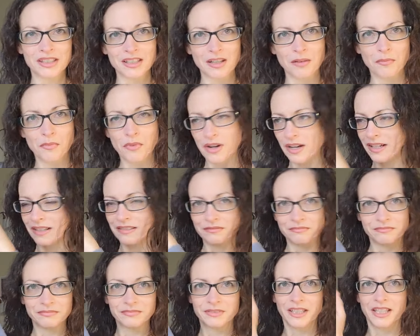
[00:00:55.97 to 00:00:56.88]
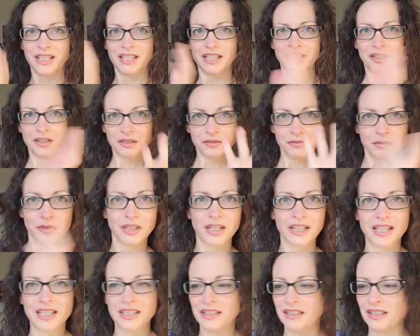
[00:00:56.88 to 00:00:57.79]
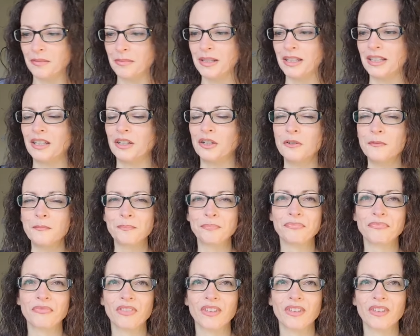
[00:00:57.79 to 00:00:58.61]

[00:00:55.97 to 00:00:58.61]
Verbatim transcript: somewhere here when I edit the video